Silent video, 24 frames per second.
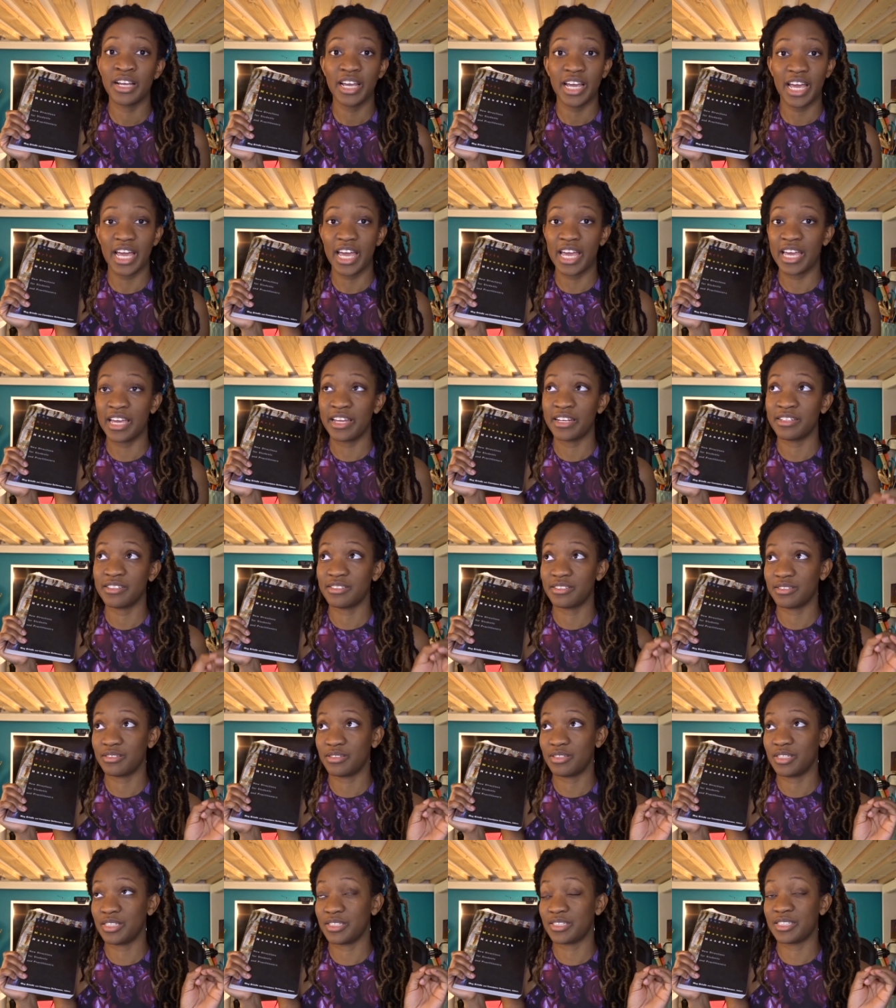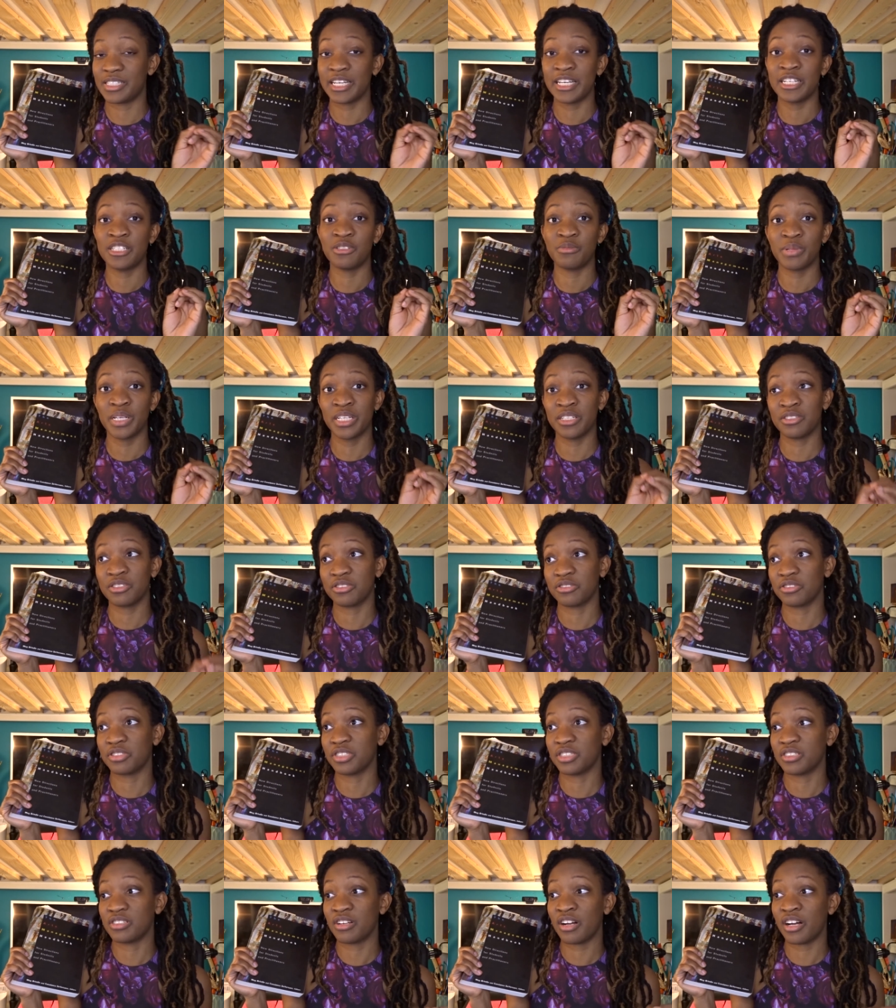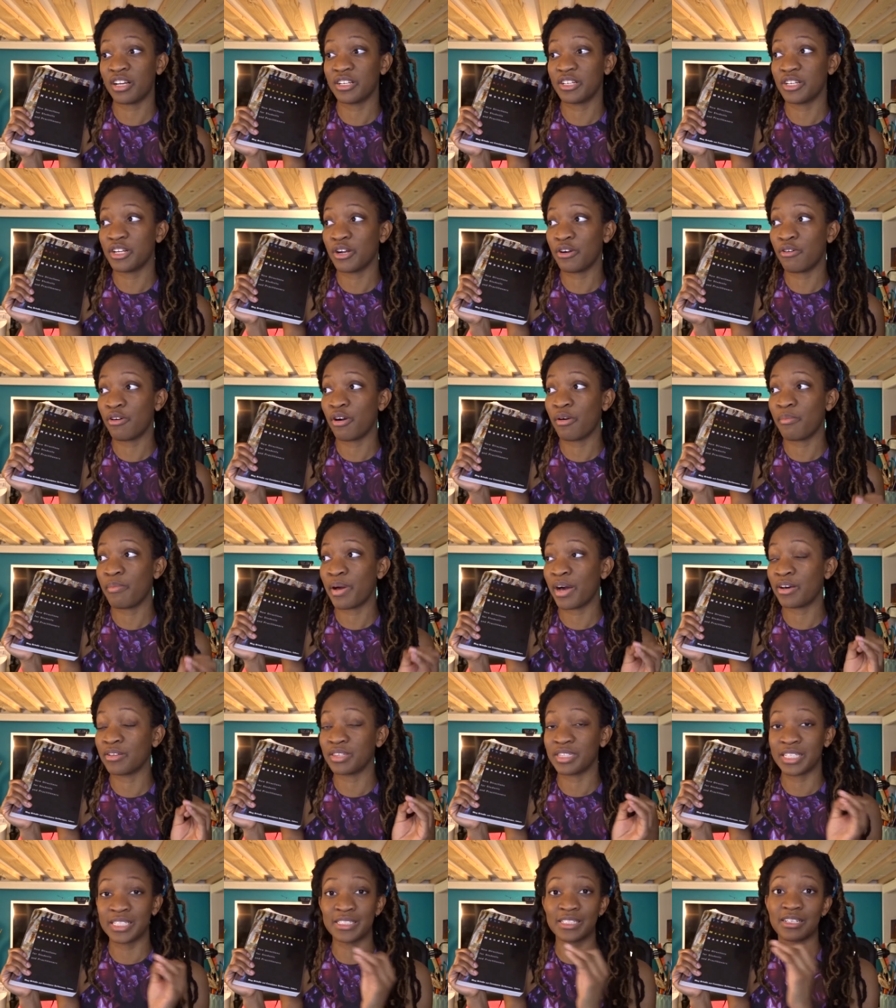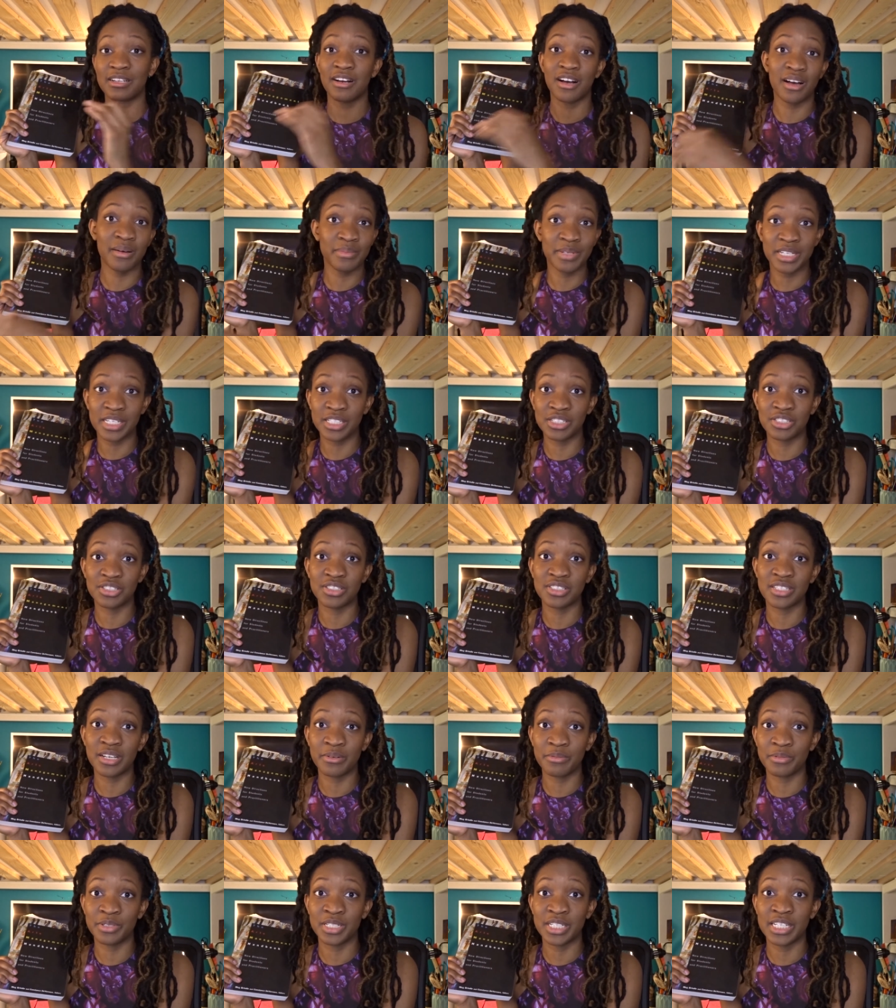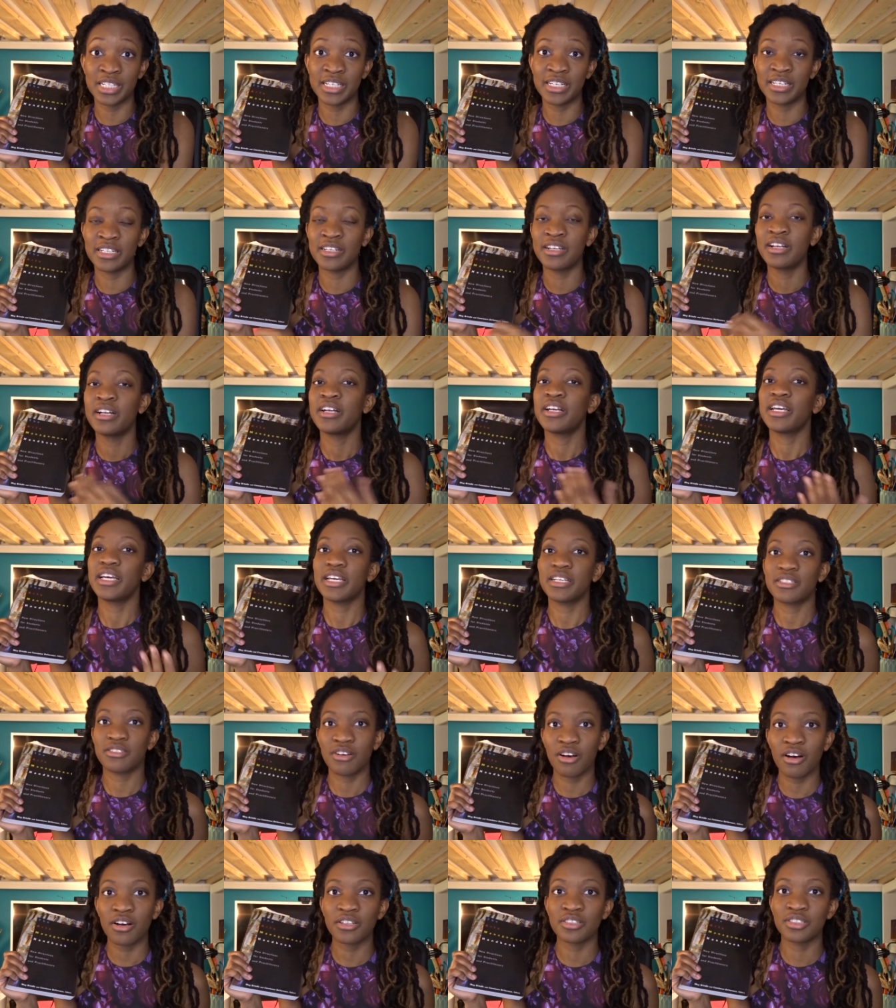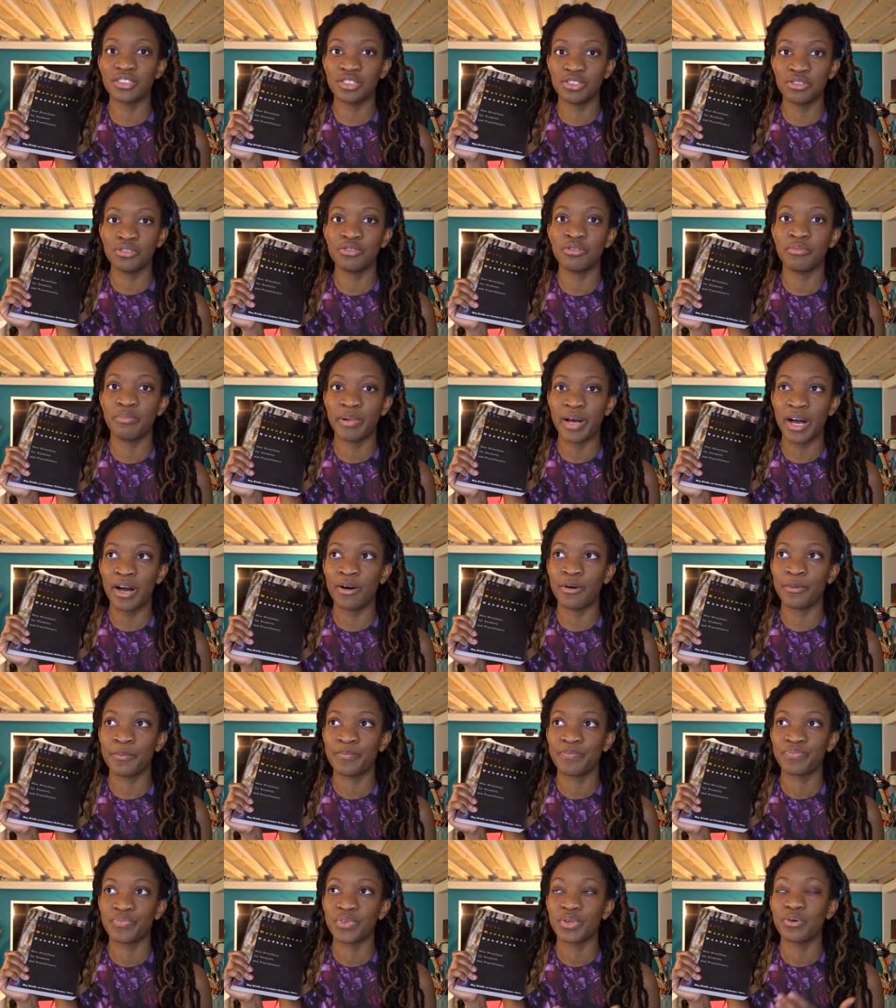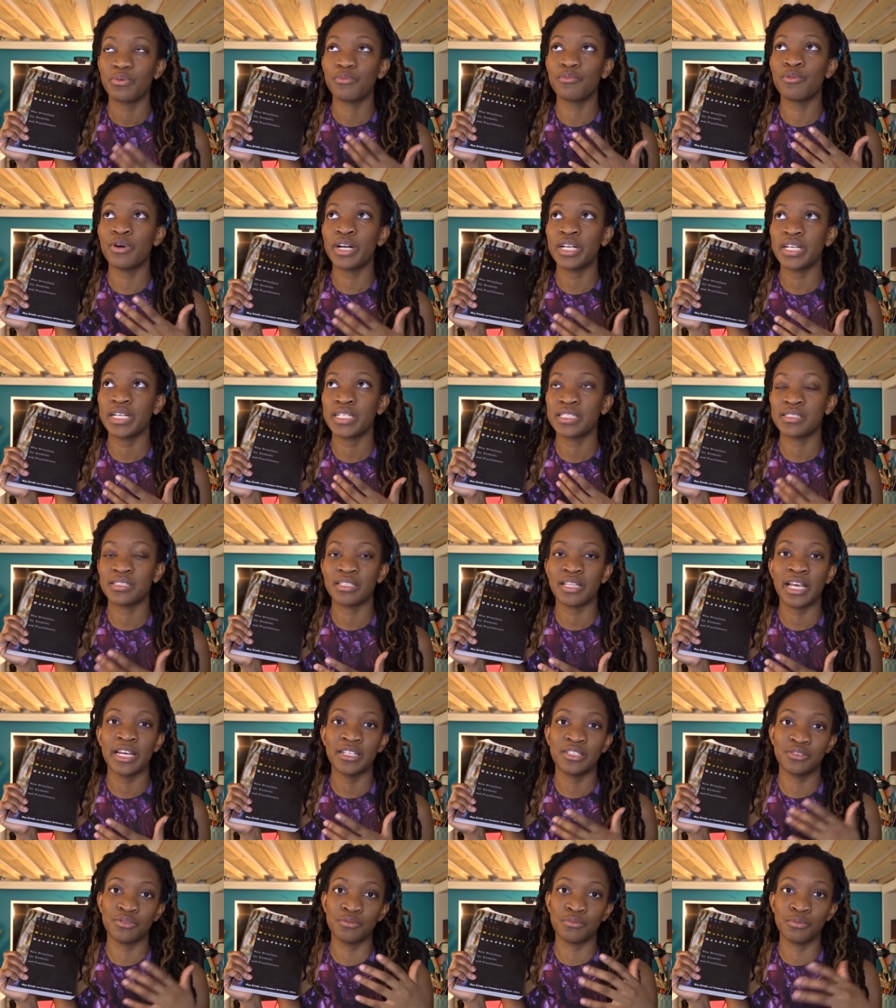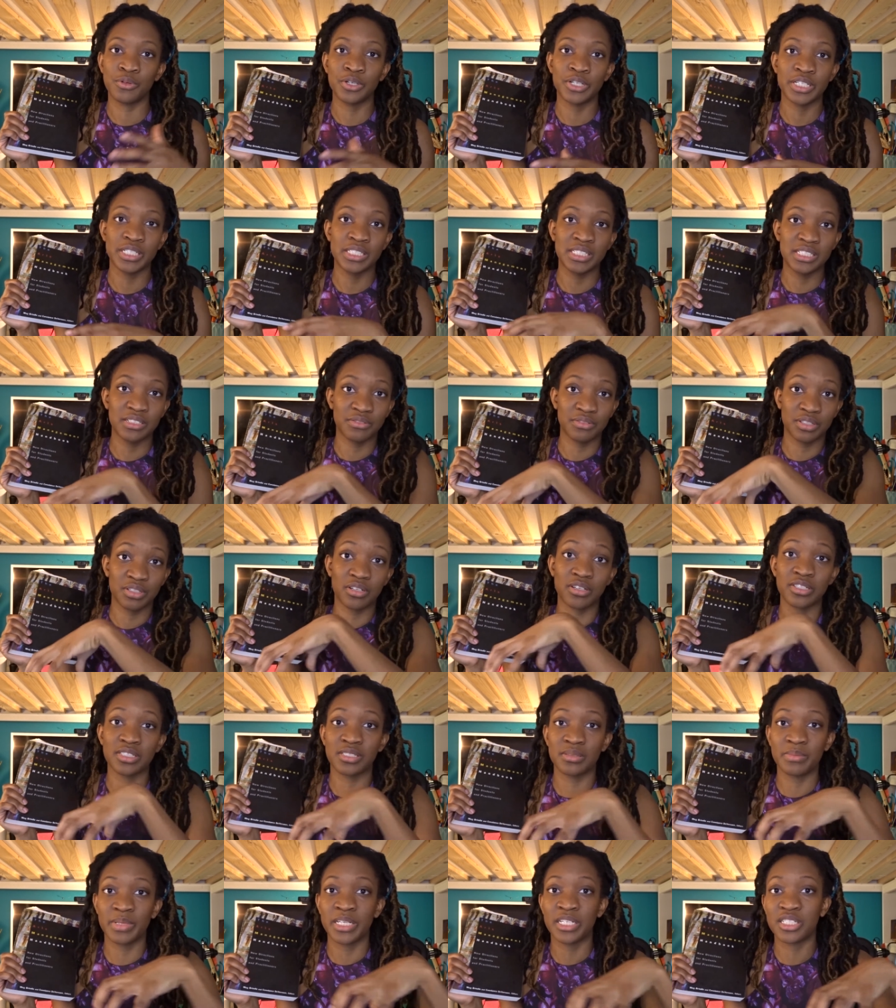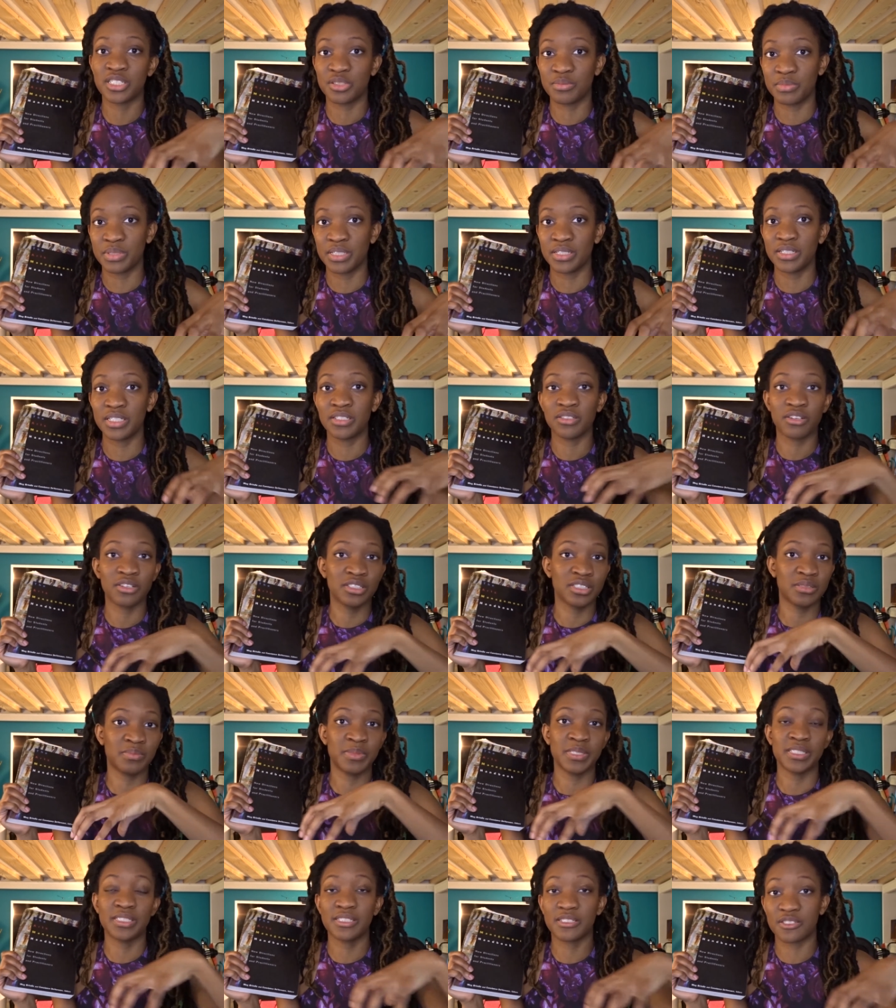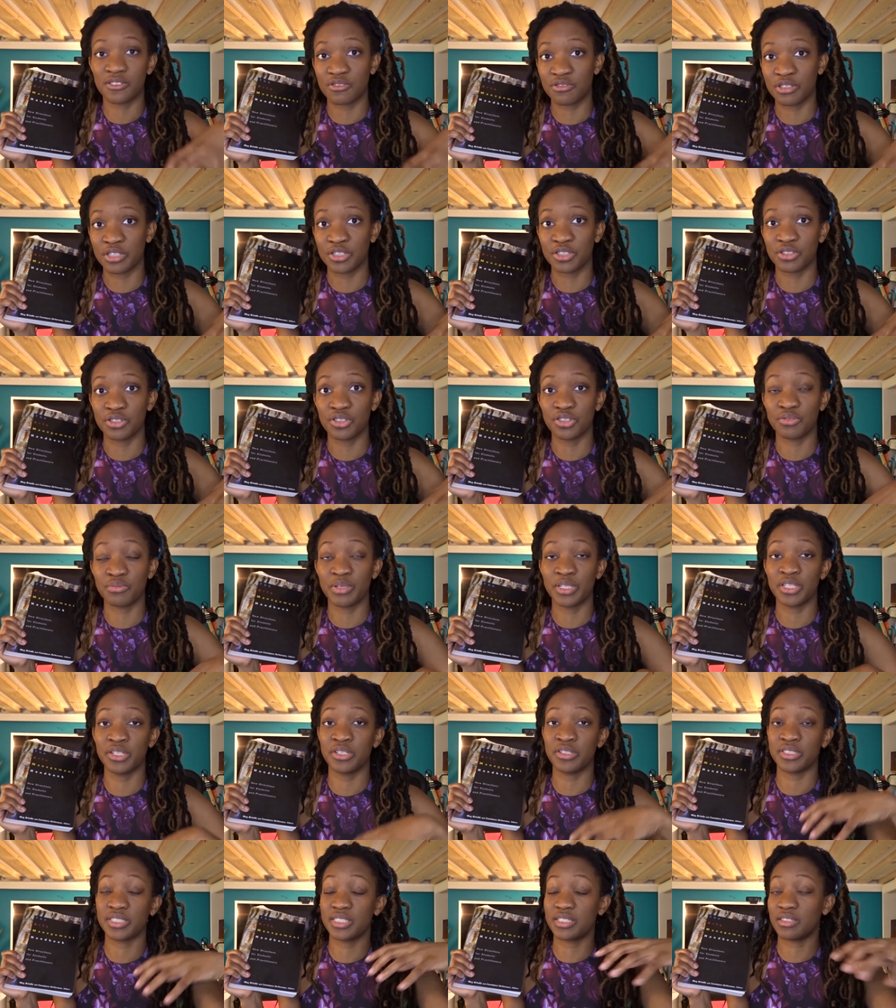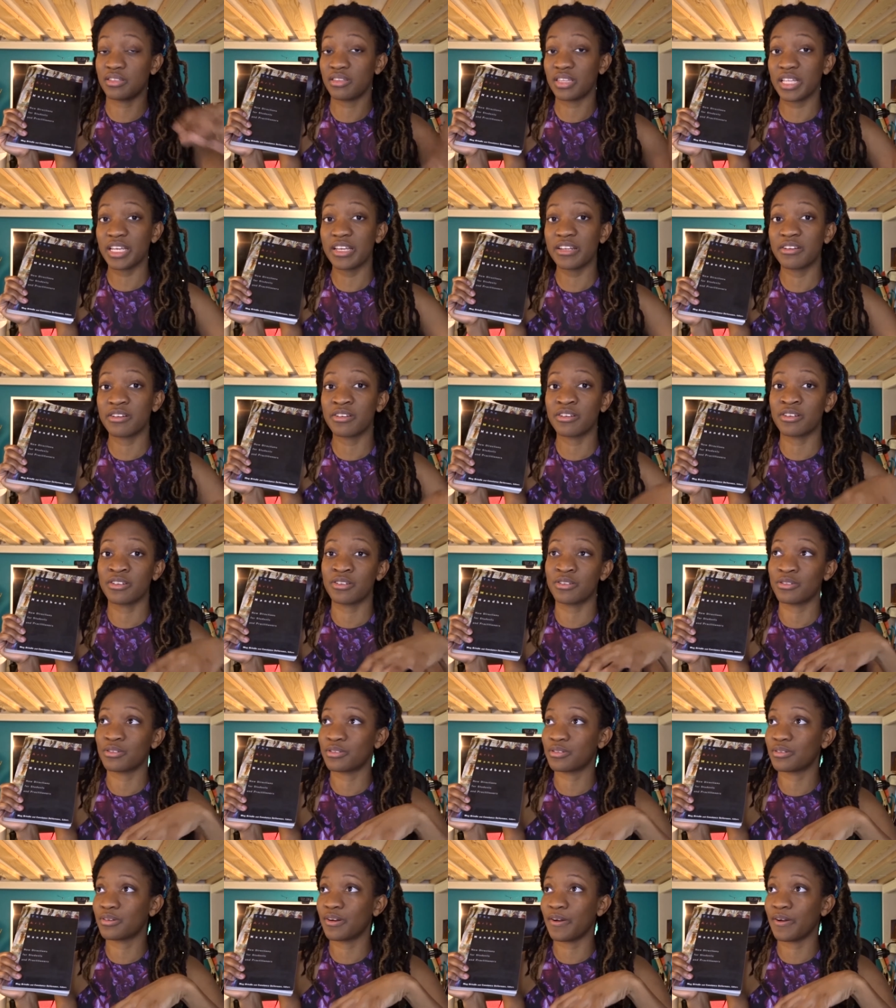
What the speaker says: And the stage manager did not know about these accommodations that were needed. It talks to you about what it's like to work in different arts management and arts business structures, whether it's a theater